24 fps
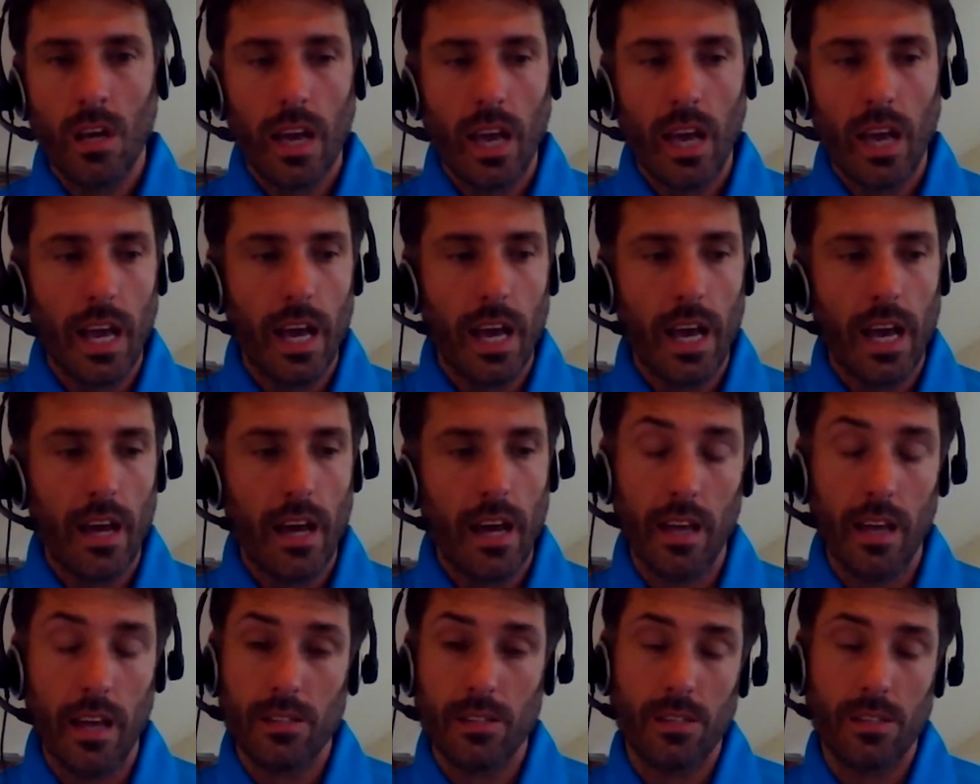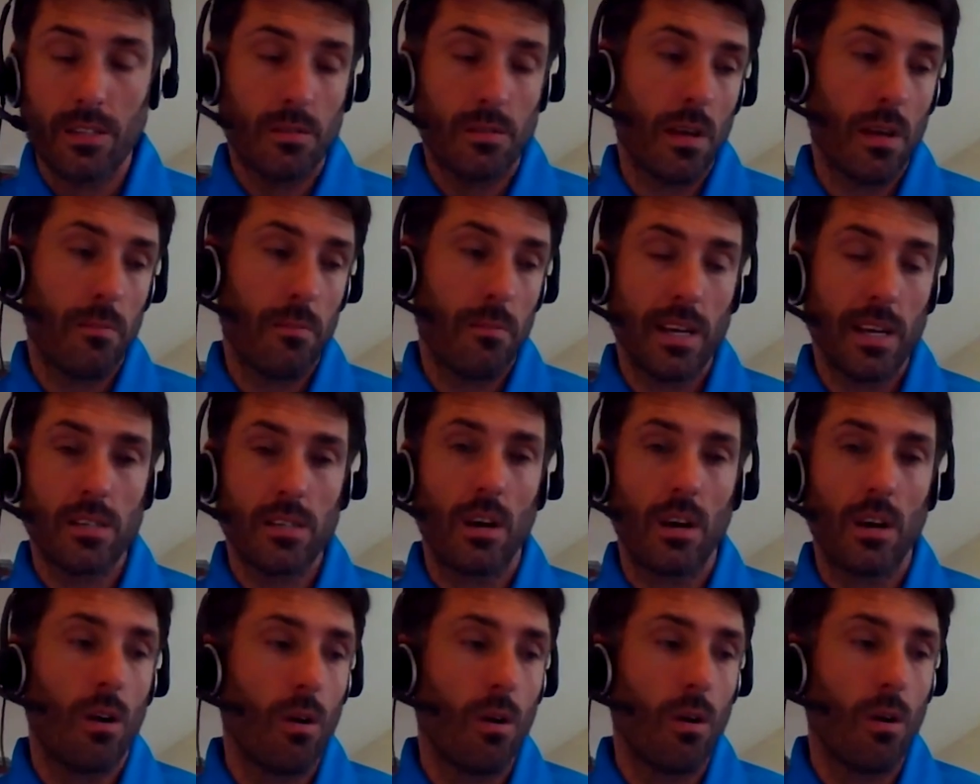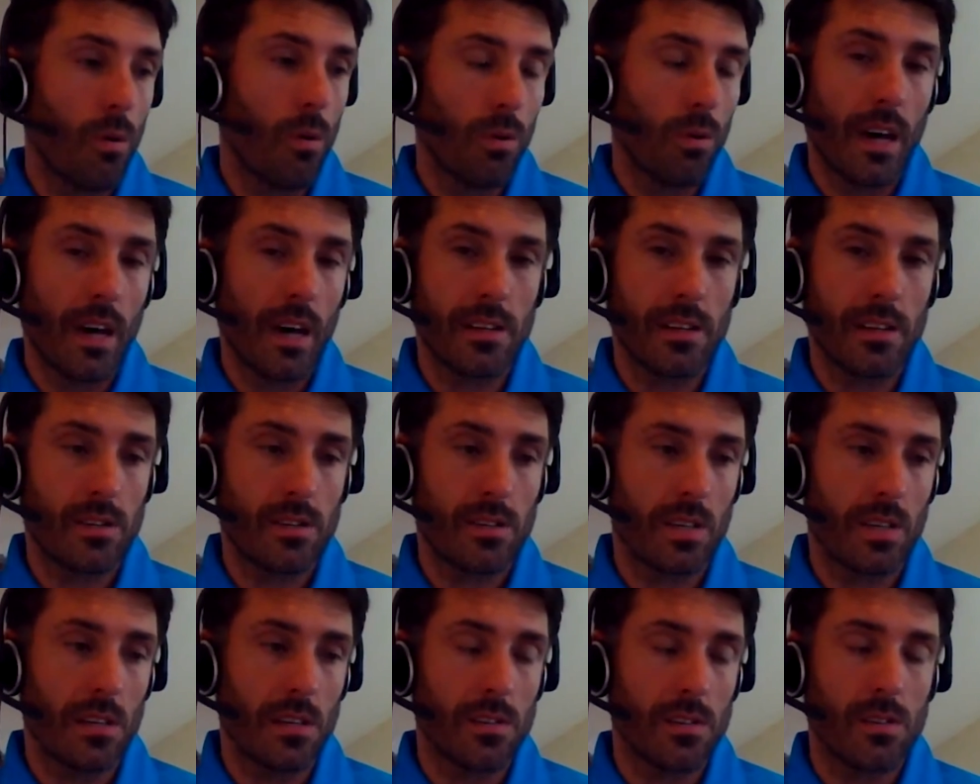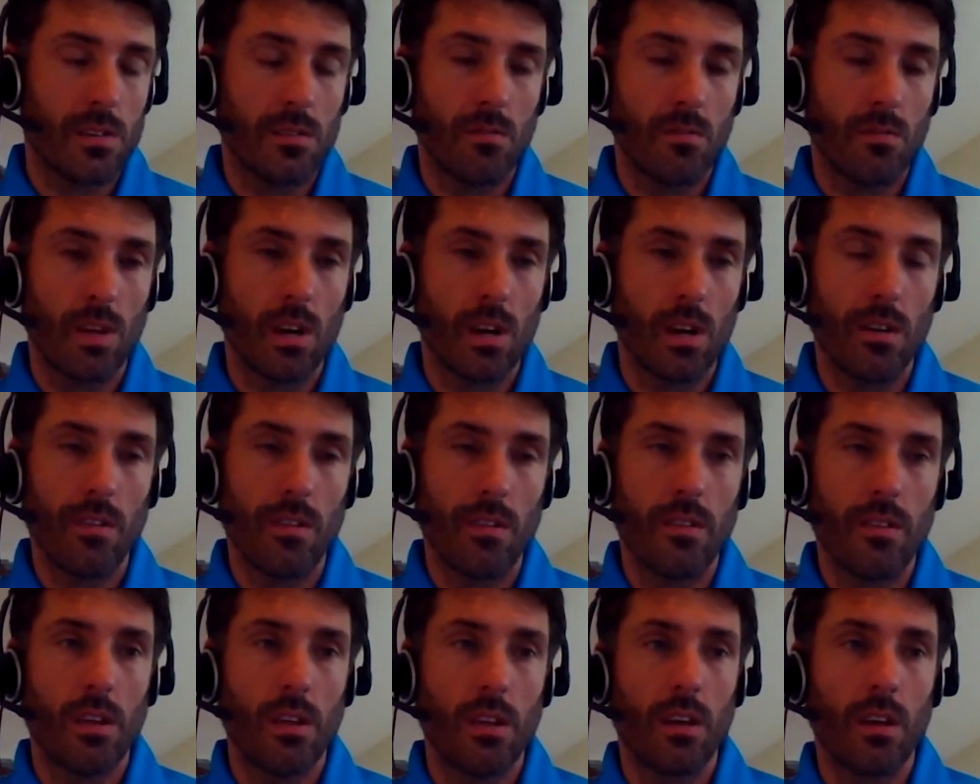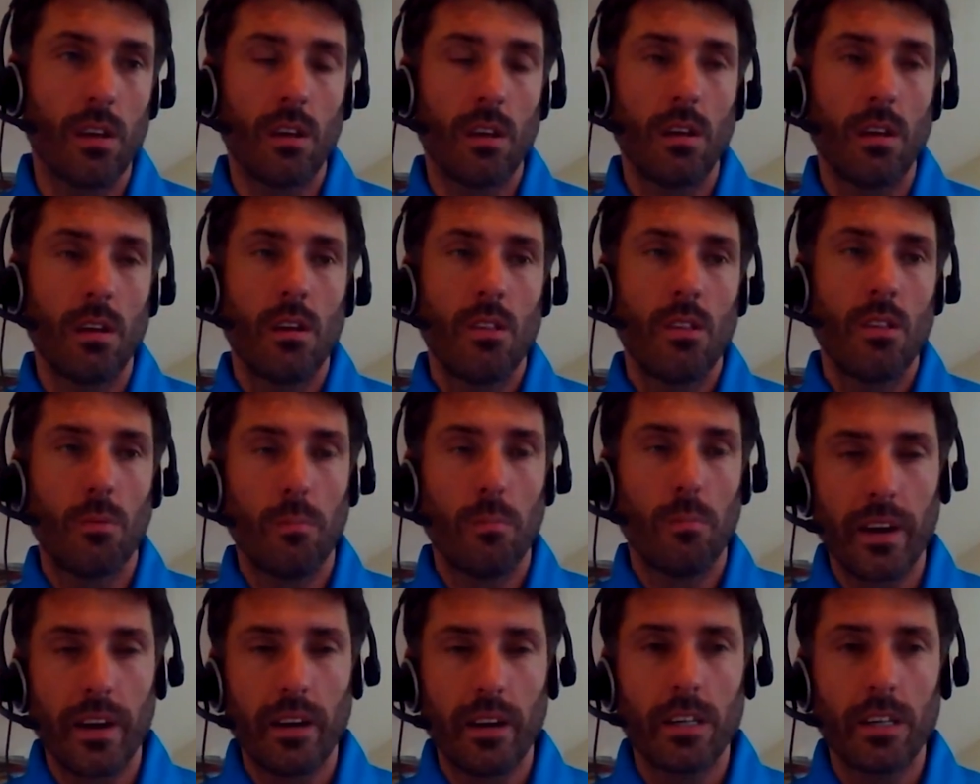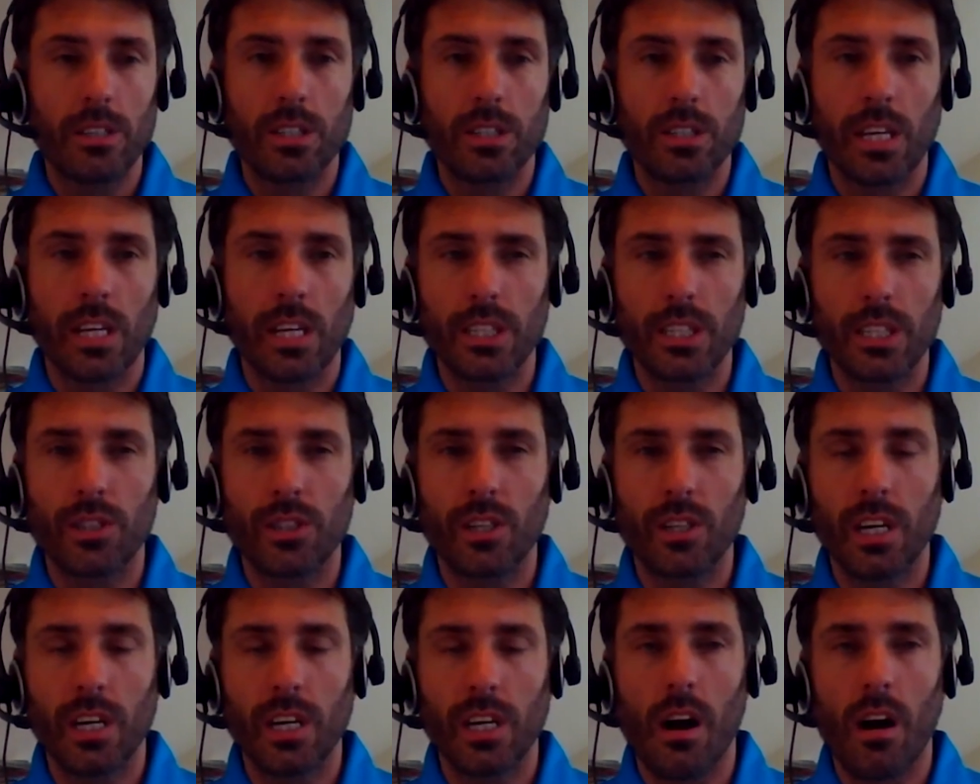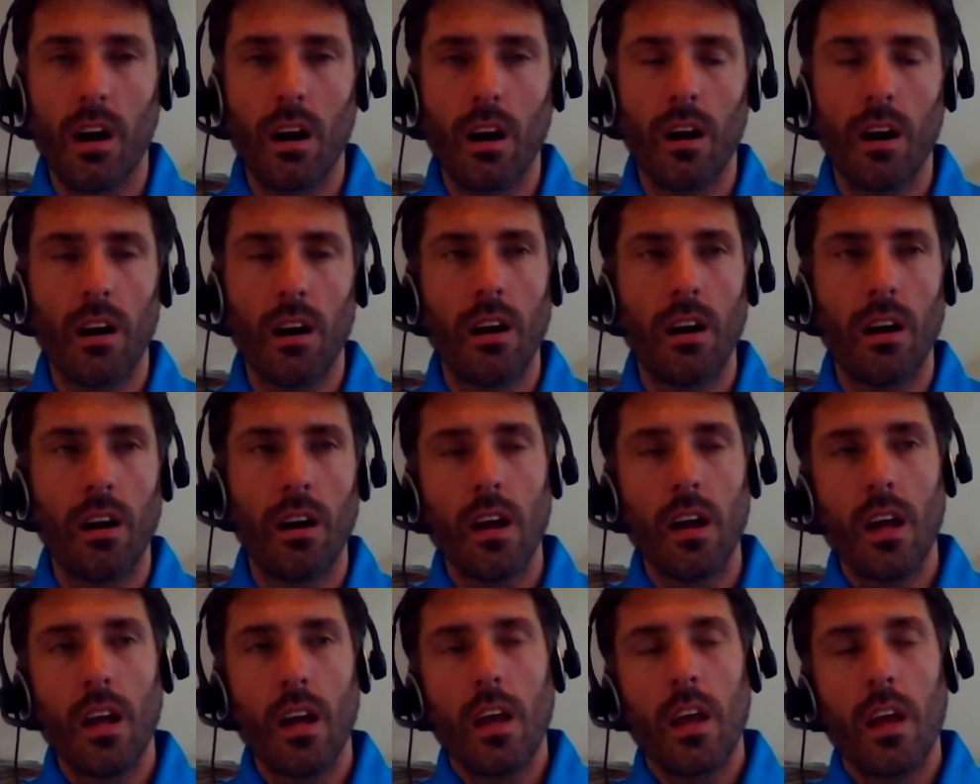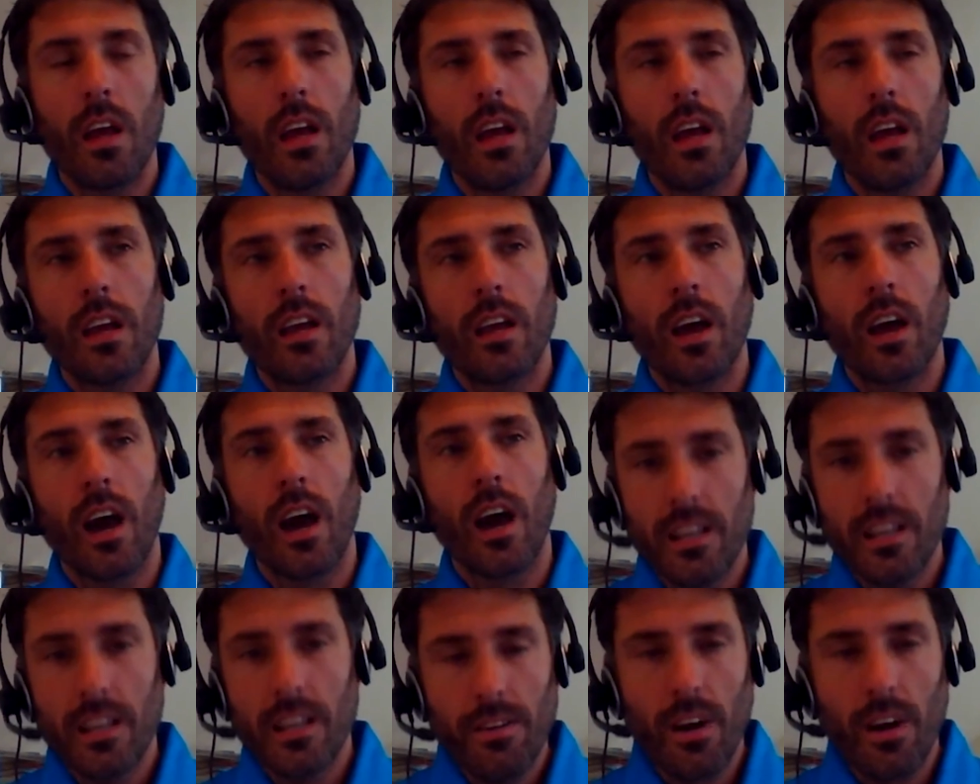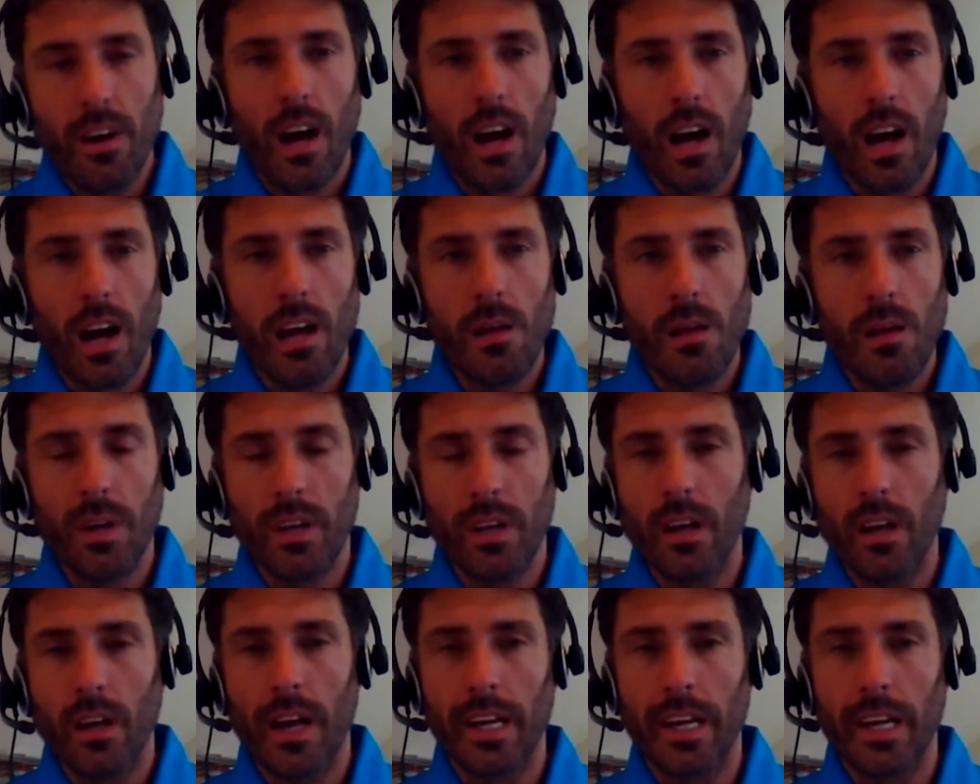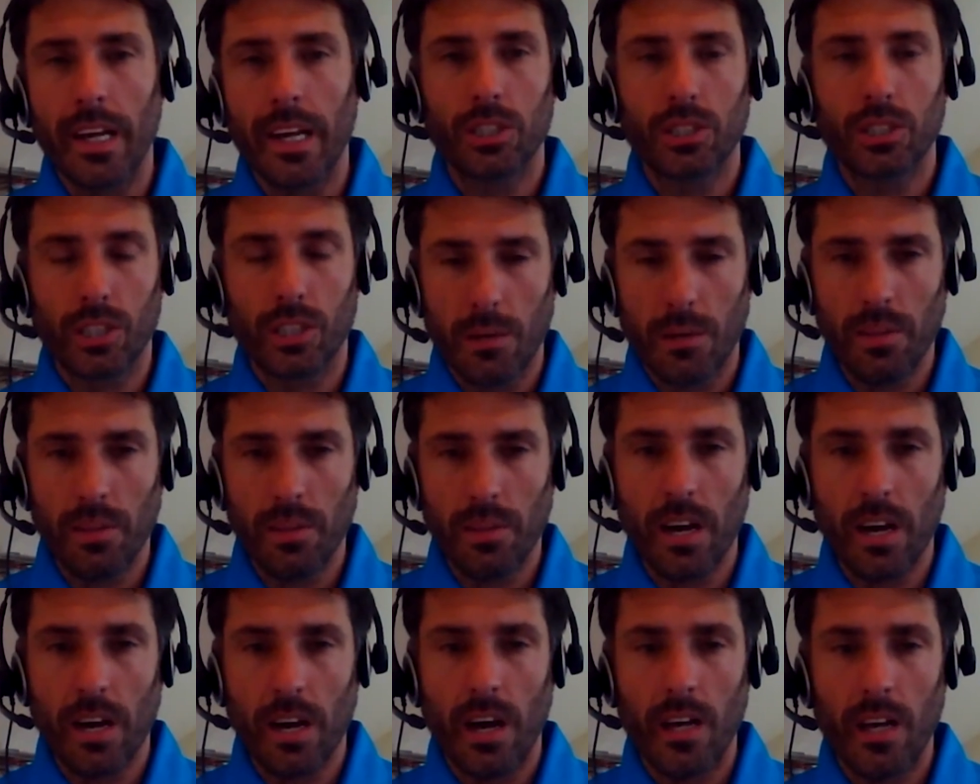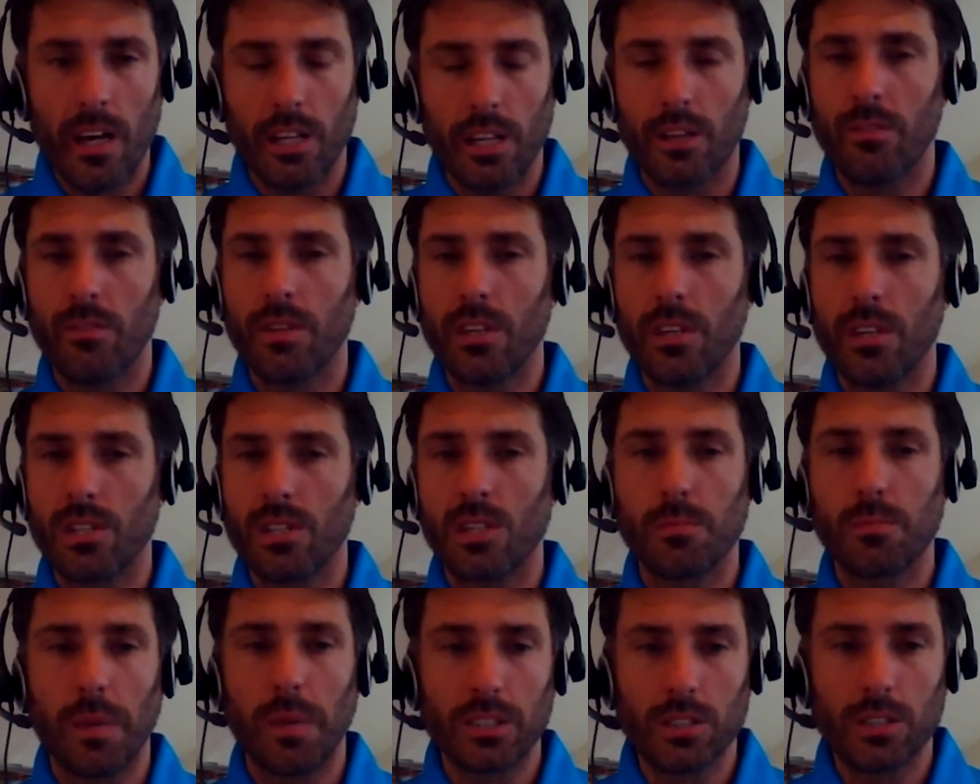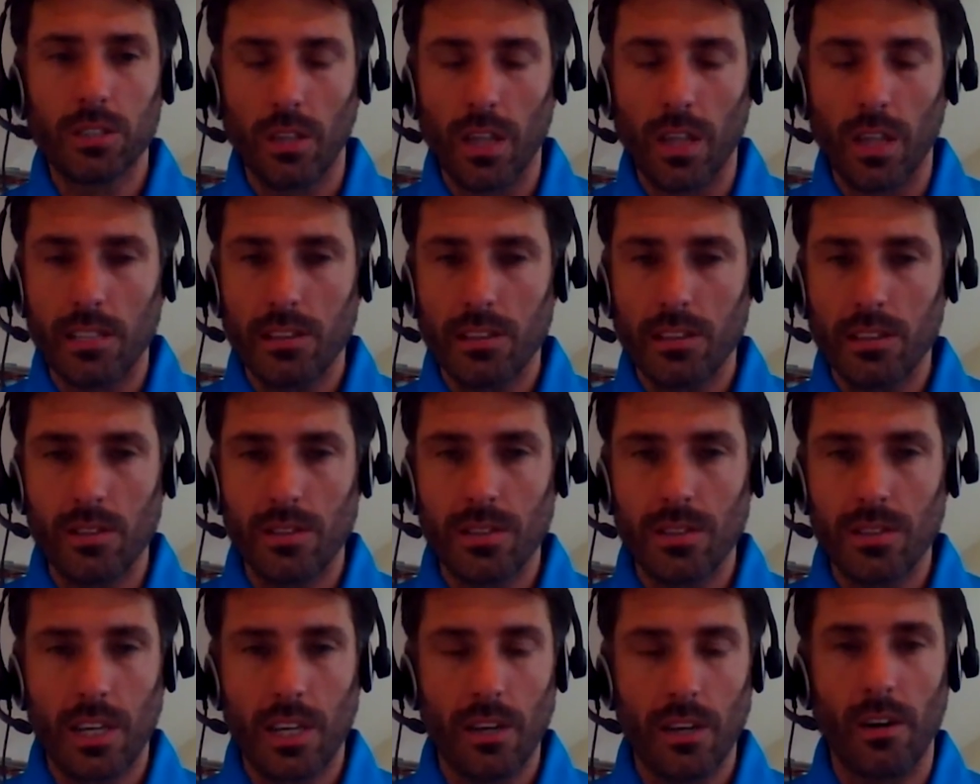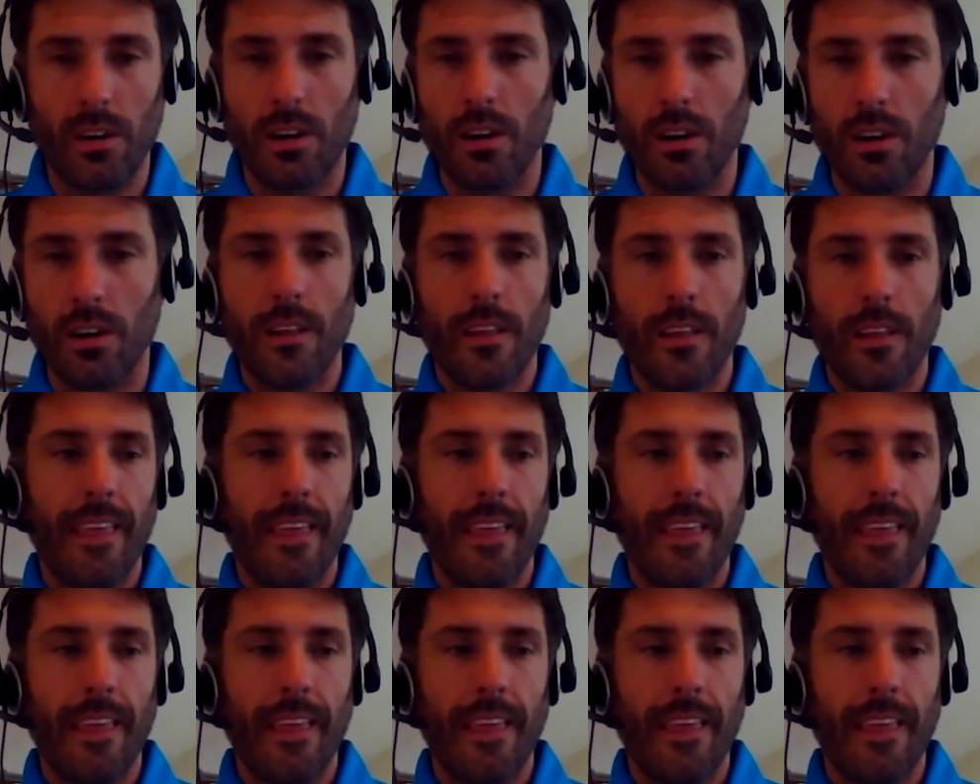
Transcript: and it makes a whole lot of sense. The barriers to entry are kind of high, but not extremely high. You don't need special licensing or